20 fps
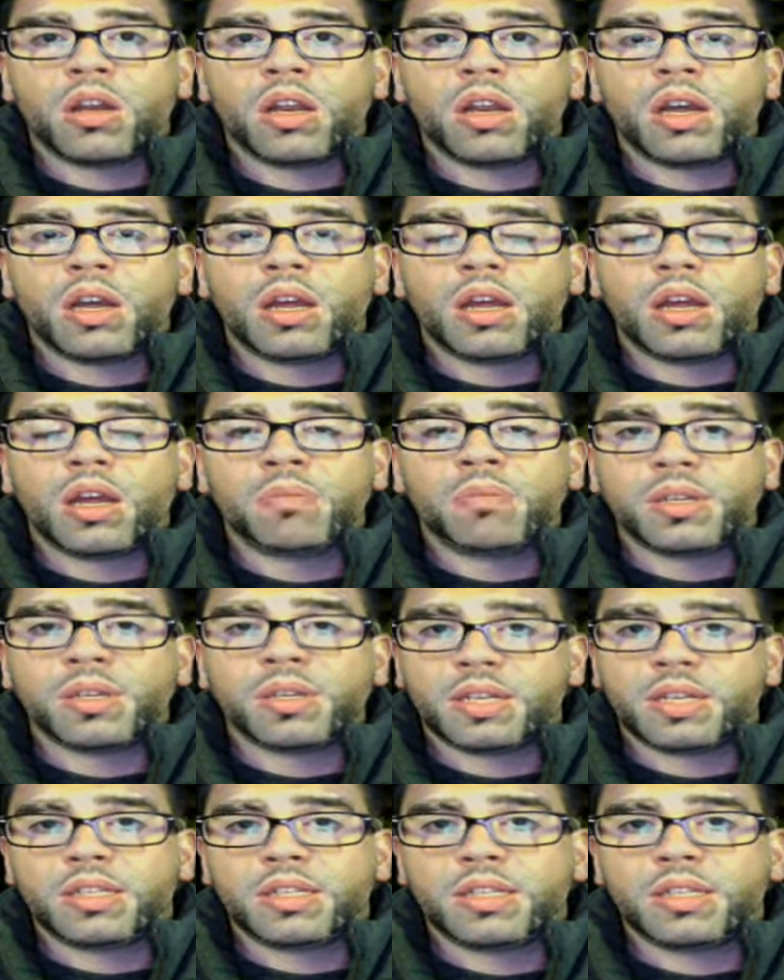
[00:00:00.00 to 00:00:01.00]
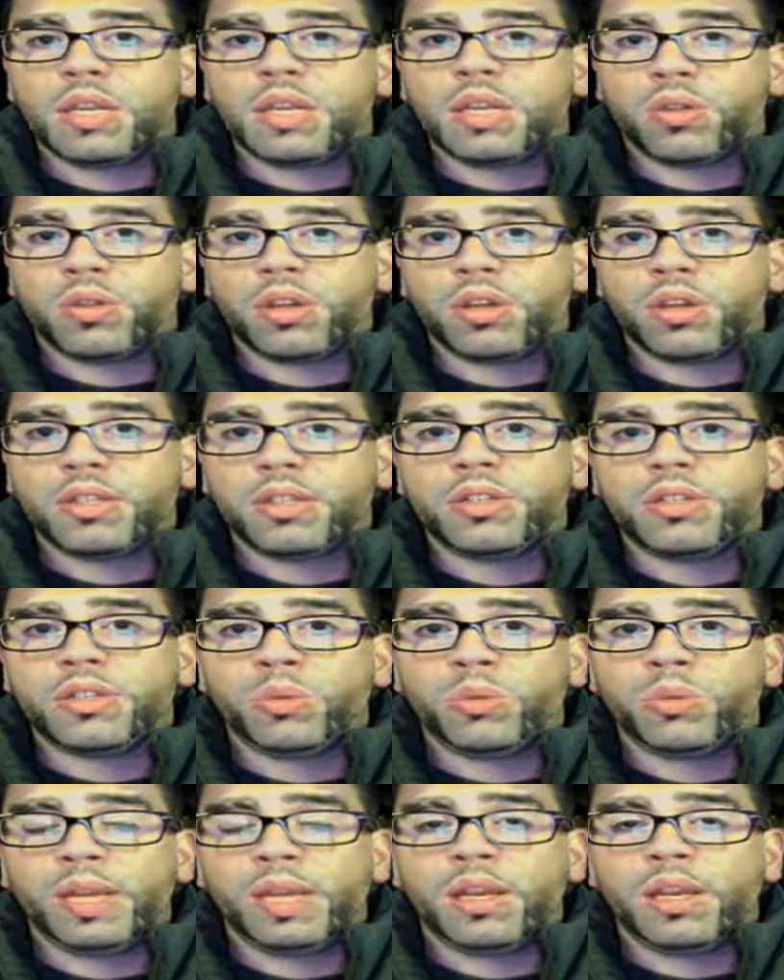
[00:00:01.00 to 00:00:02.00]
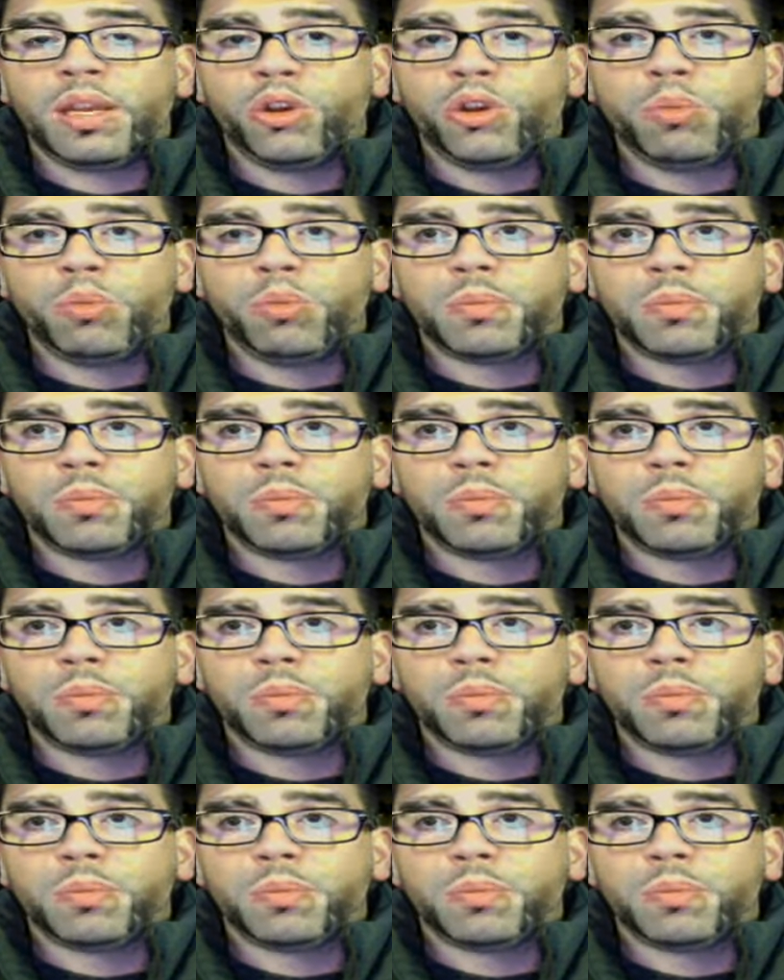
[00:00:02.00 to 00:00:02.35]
a 16 or 32 beat loop,